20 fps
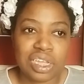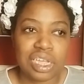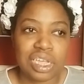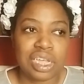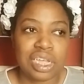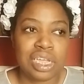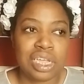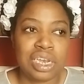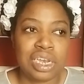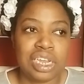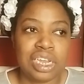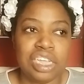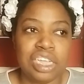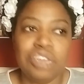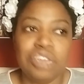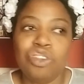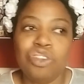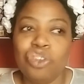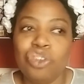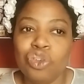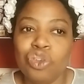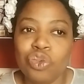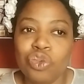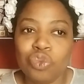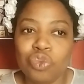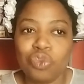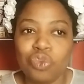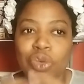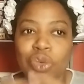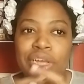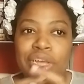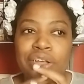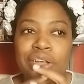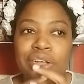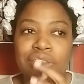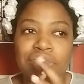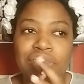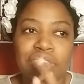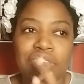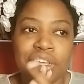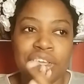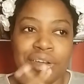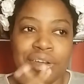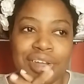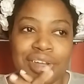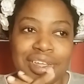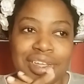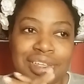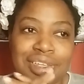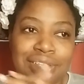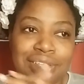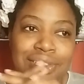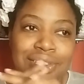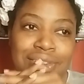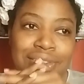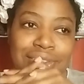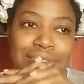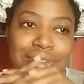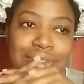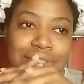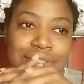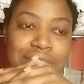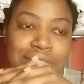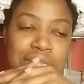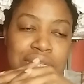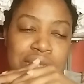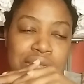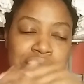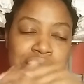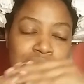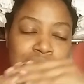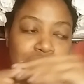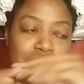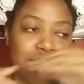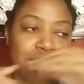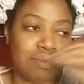an issue where there is the